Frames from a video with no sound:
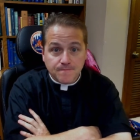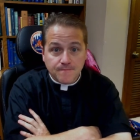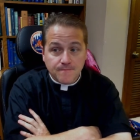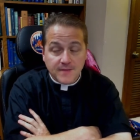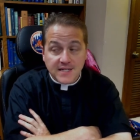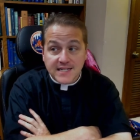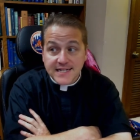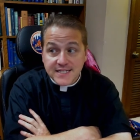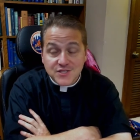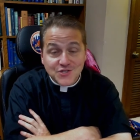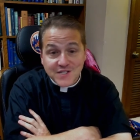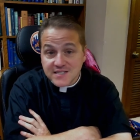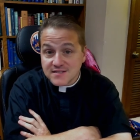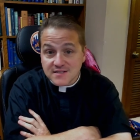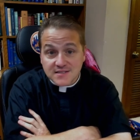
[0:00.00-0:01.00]
that in
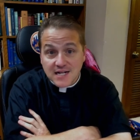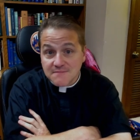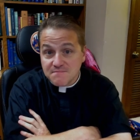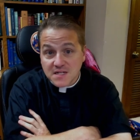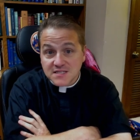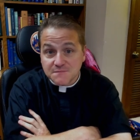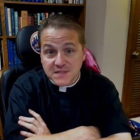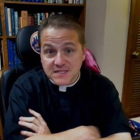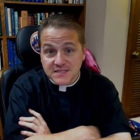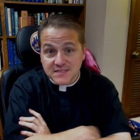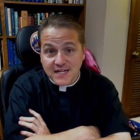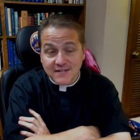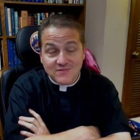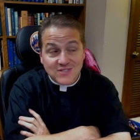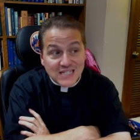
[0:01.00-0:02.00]
Jesus I must be
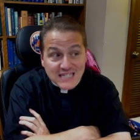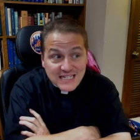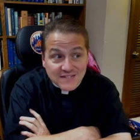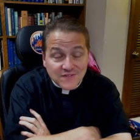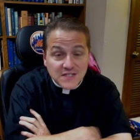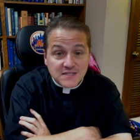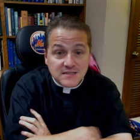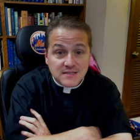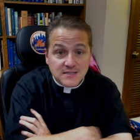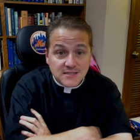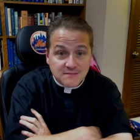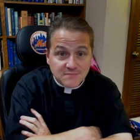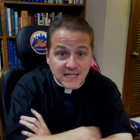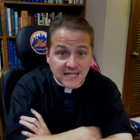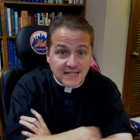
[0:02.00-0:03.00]
saved, even
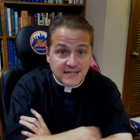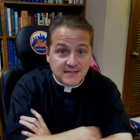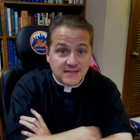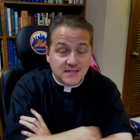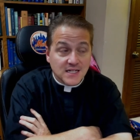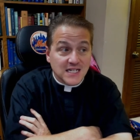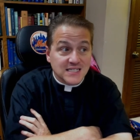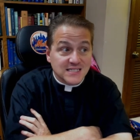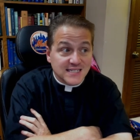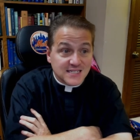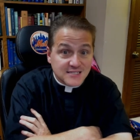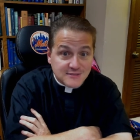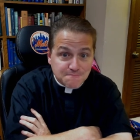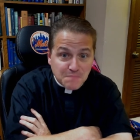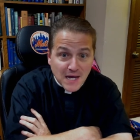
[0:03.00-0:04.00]
me,
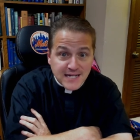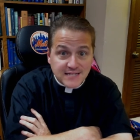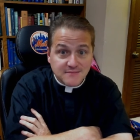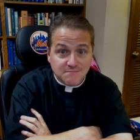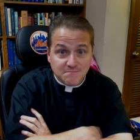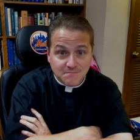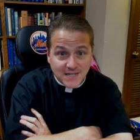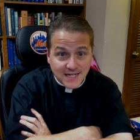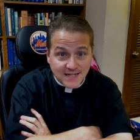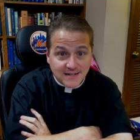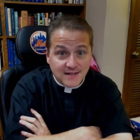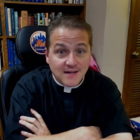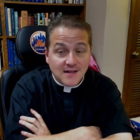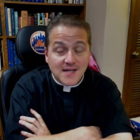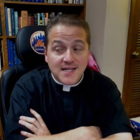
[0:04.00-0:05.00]
despite me,
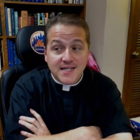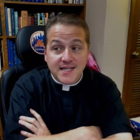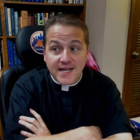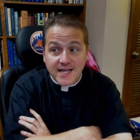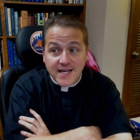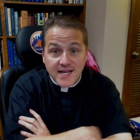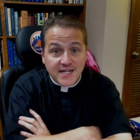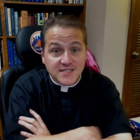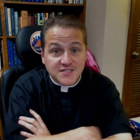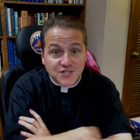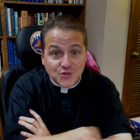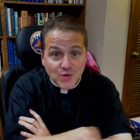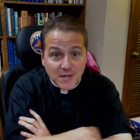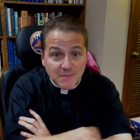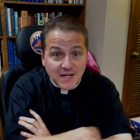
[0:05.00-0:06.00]
kicking and
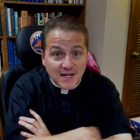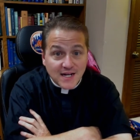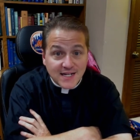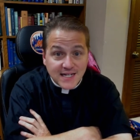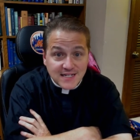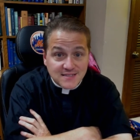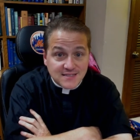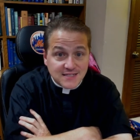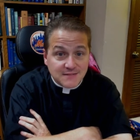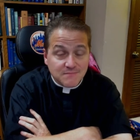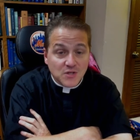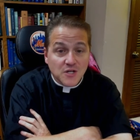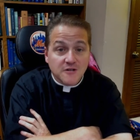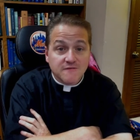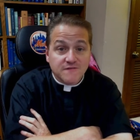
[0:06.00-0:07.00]
screaming against him,
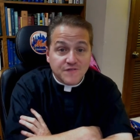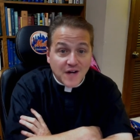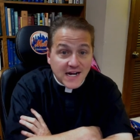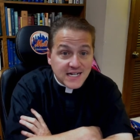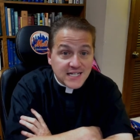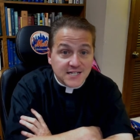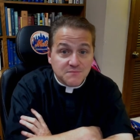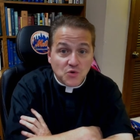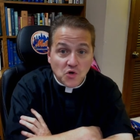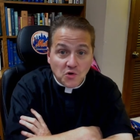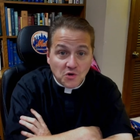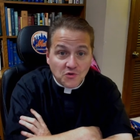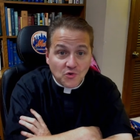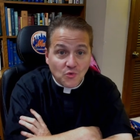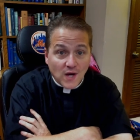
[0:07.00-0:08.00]
fighting him all
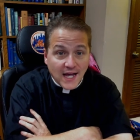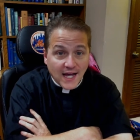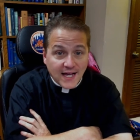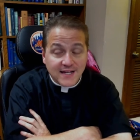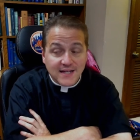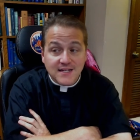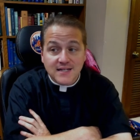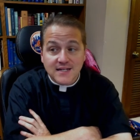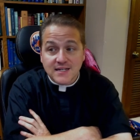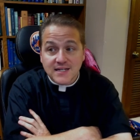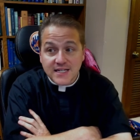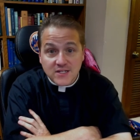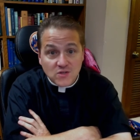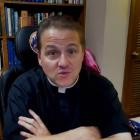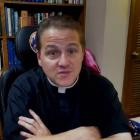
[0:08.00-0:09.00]
the way. He
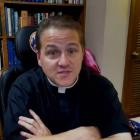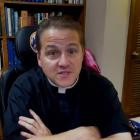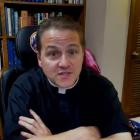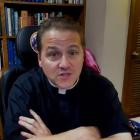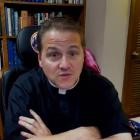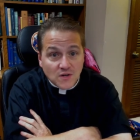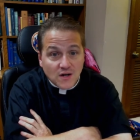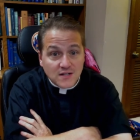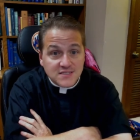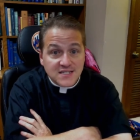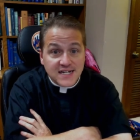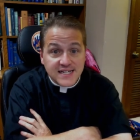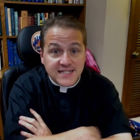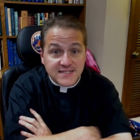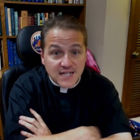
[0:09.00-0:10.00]
goes to the cross and
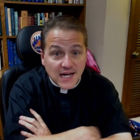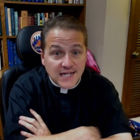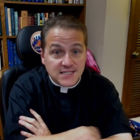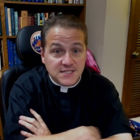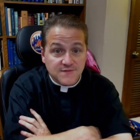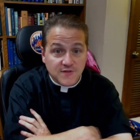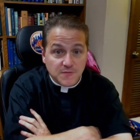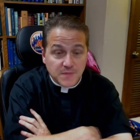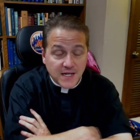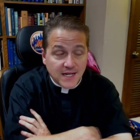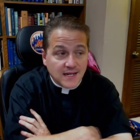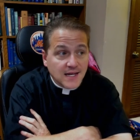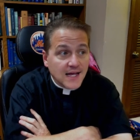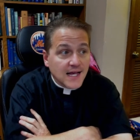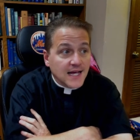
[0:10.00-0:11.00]
he dies for me,
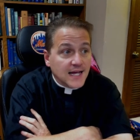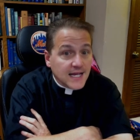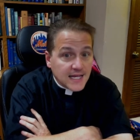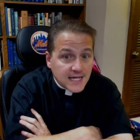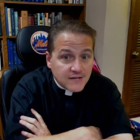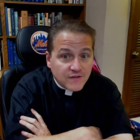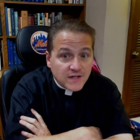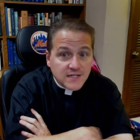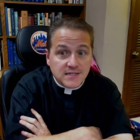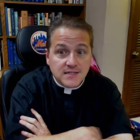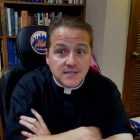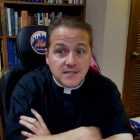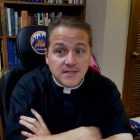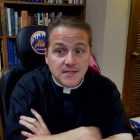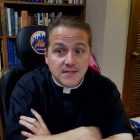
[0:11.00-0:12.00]
even
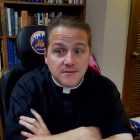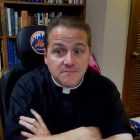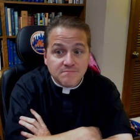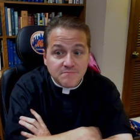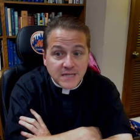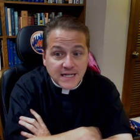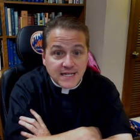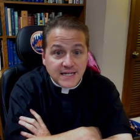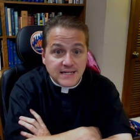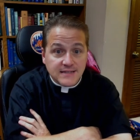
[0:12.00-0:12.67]
me.